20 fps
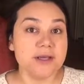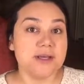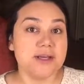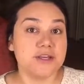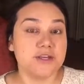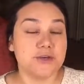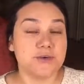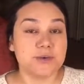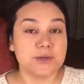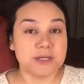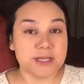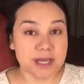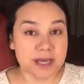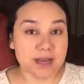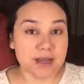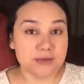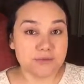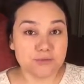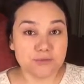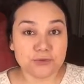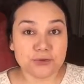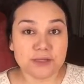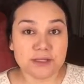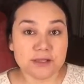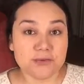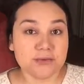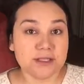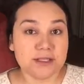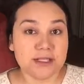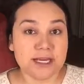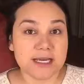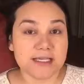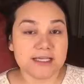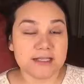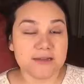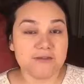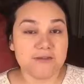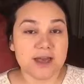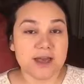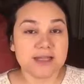you would get a really, really nice
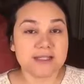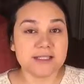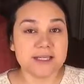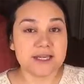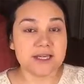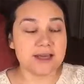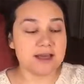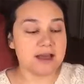effect.